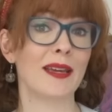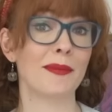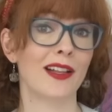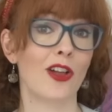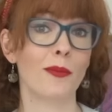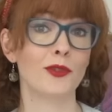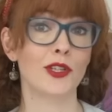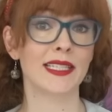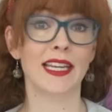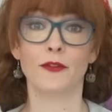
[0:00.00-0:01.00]
email
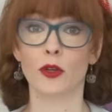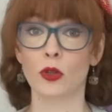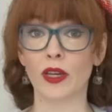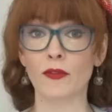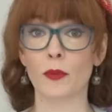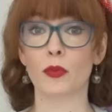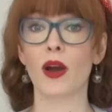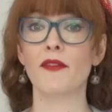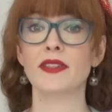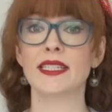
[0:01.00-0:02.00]
options if you're looking for
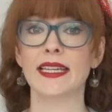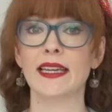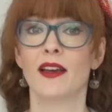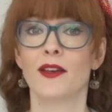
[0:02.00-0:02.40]
privacy,